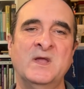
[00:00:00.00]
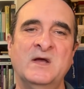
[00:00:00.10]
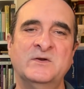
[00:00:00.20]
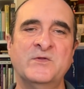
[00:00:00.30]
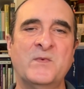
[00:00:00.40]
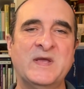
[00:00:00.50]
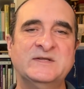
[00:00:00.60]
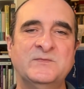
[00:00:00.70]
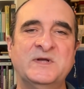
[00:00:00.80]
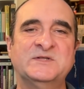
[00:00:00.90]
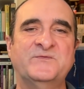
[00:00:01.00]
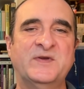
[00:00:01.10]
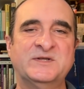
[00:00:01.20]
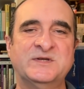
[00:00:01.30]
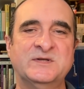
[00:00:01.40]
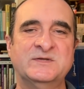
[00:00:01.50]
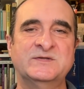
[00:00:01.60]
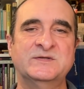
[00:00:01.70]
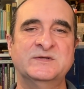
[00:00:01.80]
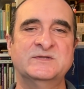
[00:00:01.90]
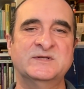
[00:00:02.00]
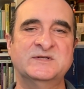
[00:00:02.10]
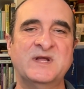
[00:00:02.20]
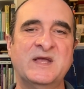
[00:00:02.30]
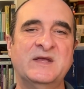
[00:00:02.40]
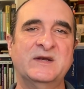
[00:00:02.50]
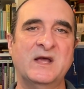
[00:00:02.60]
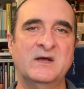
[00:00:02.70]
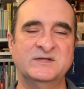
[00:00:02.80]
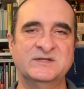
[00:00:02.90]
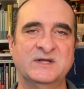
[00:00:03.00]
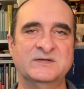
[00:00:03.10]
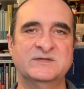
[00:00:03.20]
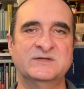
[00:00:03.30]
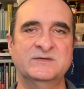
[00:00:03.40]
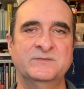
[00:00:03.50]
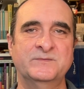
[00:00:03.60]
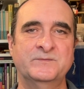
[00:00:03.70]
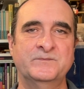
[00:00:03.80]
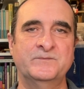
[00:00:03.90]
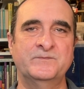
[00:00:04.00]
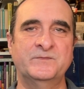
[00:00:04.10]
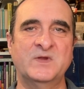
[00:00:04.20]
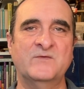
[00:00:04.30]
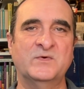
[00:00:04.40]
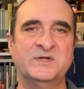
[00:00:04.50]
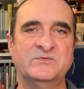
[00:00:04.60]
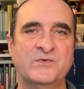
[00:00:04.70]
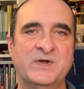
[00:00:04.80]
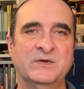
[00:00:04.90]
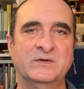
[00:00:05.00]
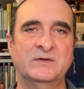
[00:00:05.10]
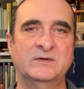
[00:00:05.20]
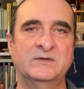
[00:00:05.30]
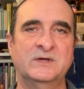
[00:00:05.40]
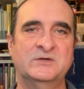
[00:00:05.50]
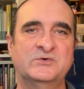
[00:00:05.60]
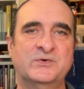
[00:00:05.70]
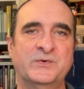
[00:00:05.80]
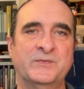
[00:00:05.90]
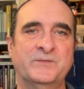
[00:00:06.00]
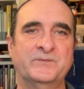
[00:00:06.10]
and on the ways in which fictions sustain our sense of what is real and true.